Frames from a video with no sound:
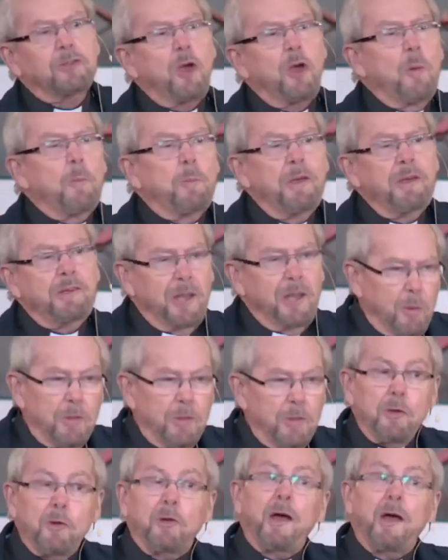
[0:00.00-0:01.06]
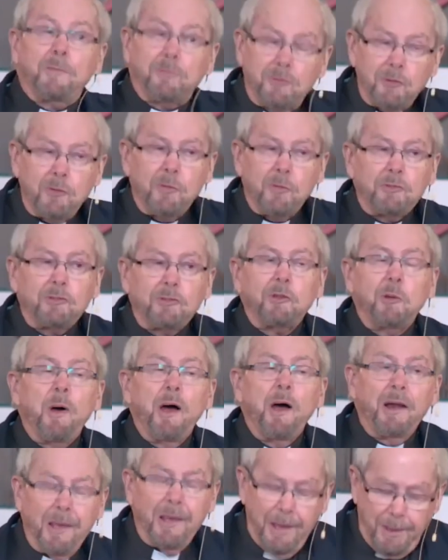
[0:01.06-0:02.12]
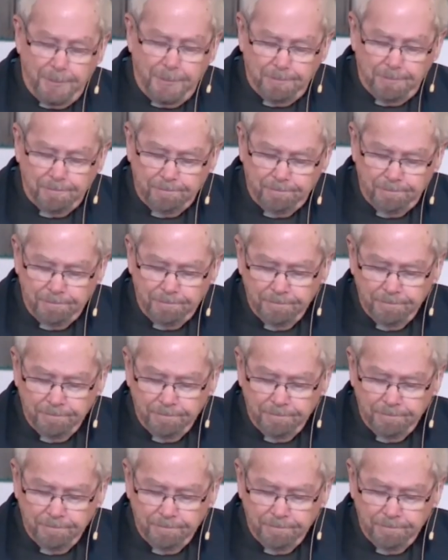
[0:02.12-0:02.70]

who is competing with you comes from Somalia,